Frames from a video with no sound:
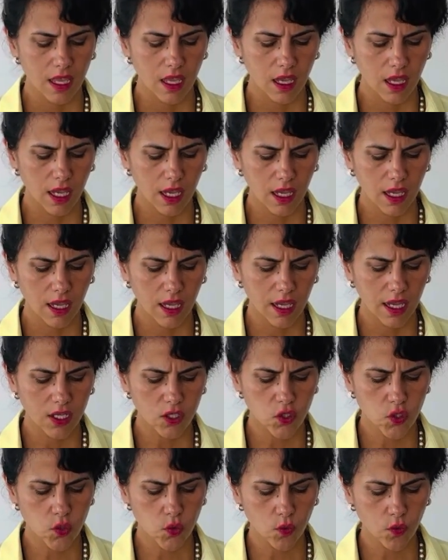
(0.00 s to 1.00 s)
uh, a
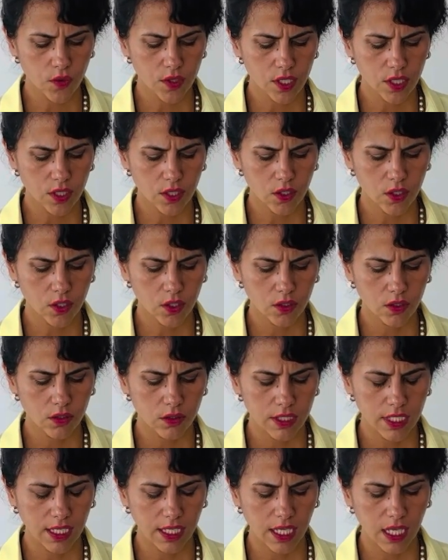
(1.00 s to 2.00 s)
truth here
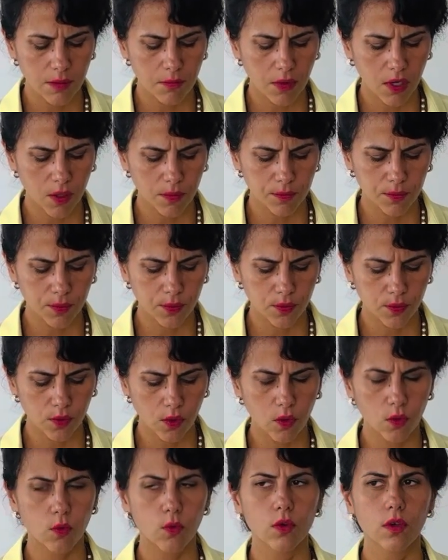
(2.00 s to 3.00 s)
that came up
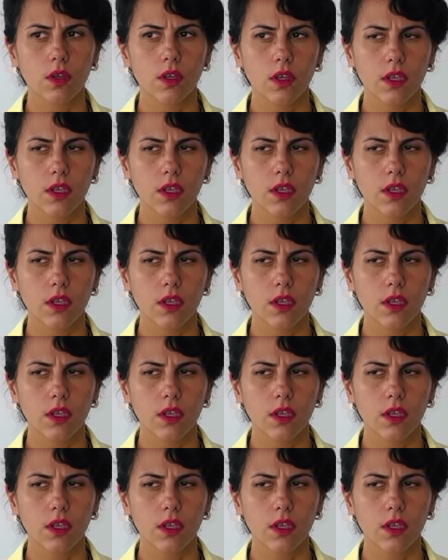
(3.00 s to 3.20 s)
oh